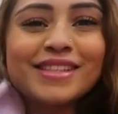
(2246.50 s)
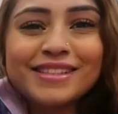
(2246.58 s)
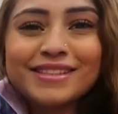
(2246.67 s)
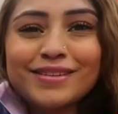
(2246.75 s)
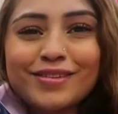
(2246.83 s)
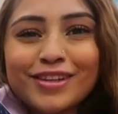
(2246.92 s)

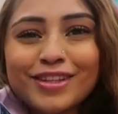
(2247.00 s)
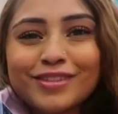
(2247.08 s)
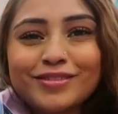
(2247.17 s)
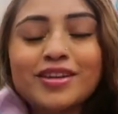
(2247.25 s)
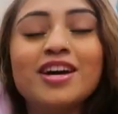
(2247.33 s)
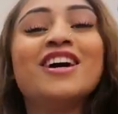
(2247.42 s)
He's so
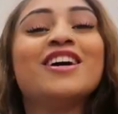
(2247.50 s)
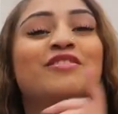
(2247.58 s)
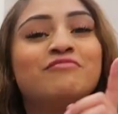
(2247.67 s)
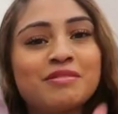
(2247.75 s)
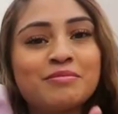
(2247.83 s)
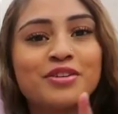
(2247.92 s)
cute.
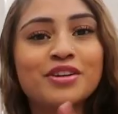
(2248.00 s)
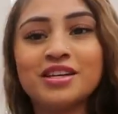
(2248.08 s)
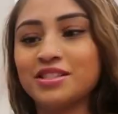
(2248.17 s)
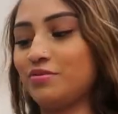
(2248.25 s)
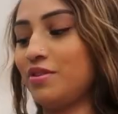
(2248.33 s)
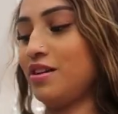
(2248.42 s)
Remember you
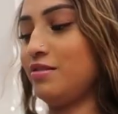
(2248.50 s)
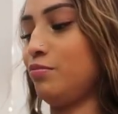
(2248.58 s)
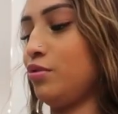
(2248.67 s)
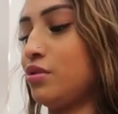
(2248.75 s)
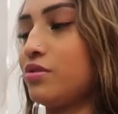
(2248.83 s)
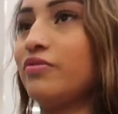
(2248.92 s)
guys when I
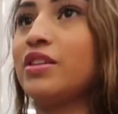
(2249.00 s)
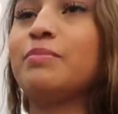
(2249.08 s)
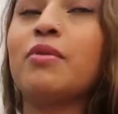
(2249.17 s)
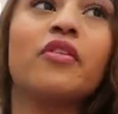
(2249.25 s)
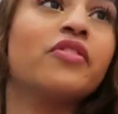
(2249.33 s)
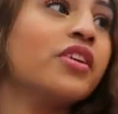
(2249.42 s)
impulsively
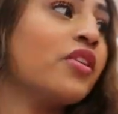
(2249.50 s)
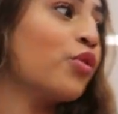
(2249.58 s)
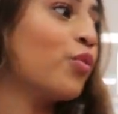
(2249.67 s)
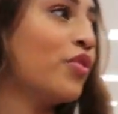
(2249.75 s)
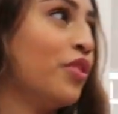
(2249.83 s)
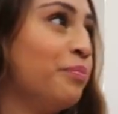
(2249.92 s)
bought the
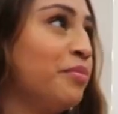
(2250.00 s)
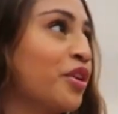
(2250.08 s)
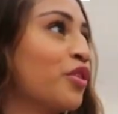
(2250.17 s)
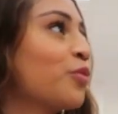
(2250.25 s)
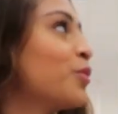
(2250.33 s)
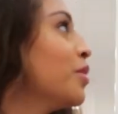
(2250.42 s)
other one, the
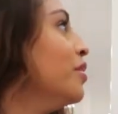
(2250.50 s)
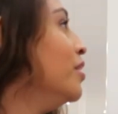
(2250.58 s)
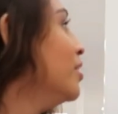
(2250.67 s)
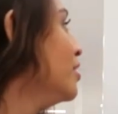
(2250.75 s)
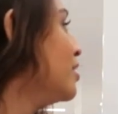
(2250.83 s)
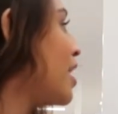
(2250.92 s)
bigger one?
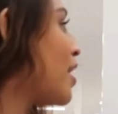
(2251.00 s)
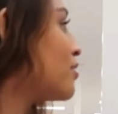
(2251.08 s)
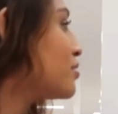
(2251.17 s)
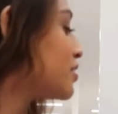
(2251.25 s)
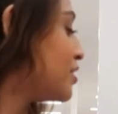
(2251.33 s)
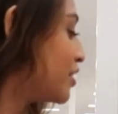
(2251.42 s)
I
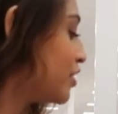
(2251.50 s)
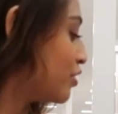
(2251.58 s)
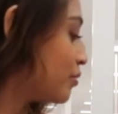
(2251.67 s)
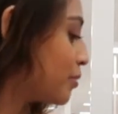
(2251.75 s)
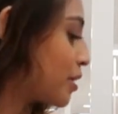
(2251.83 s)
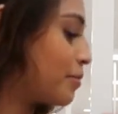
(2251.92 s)
don't see it
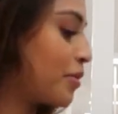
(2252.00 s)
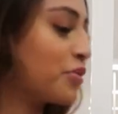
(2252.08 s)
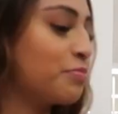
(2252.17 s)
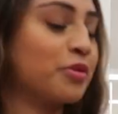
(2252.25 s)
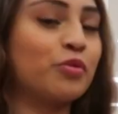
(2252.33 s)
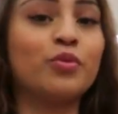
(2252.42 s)
here, but I bought
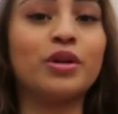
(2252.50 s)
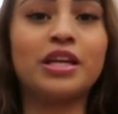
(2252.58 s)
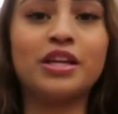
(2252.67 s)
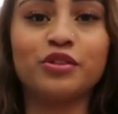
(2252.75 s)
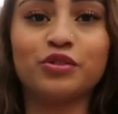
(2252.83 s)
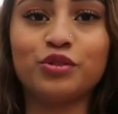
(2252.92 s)
the bigger one
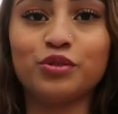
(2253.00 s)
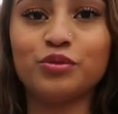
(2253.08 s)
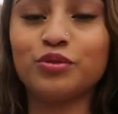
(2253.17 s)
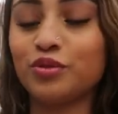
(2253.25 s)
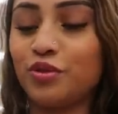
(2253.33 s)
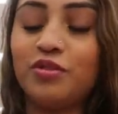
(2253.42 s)
here
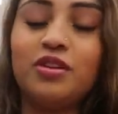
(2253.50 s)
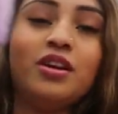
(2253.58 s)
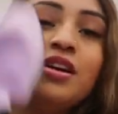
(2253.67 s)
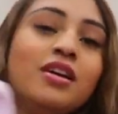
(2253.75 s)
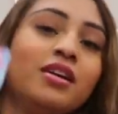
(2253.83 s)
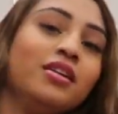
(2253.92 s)
too, so.
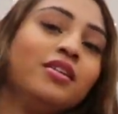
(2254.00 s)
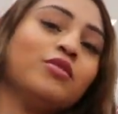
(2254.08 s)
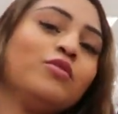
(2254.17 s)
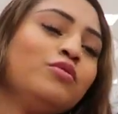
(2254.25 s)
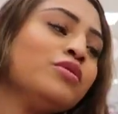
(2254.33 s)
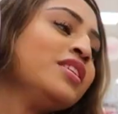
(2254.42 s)

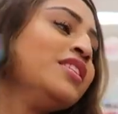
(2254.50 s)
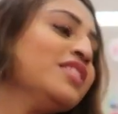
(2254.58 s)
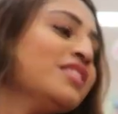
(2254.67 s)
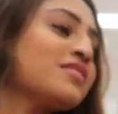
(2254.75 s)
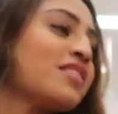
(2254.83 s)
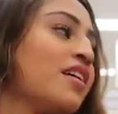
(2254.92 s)
Oh, he
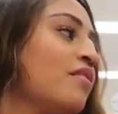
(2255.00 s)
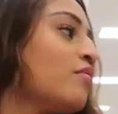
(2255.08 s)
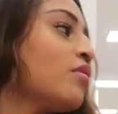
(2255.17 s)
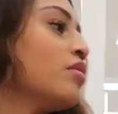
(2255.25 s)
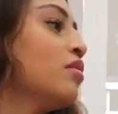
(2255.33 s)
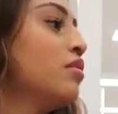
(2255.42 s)
is
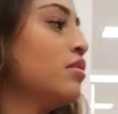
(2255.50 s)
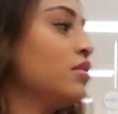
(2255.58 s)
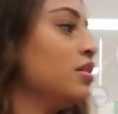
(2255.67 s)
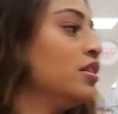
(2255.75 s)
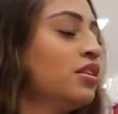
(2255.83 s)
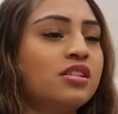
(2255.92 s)
heavy.
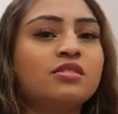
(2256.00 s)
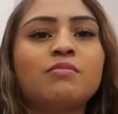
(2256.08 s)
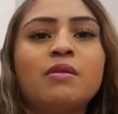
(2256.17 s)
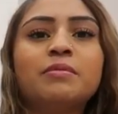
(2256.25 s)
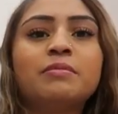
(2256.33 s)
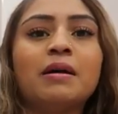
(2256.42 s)
This
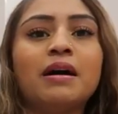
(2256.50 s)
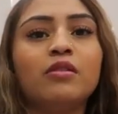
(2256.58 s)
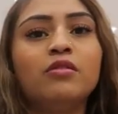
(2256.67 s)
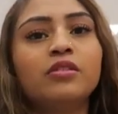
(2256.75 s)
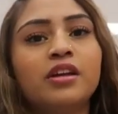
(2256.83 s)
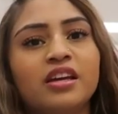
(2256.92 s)
might be my
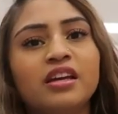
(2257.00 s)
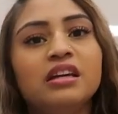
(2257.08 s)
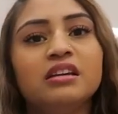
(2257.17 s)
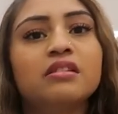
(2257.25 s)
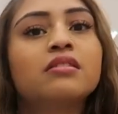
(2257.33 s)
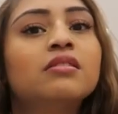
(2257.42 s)
own
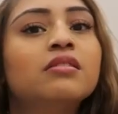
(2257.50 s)
kid.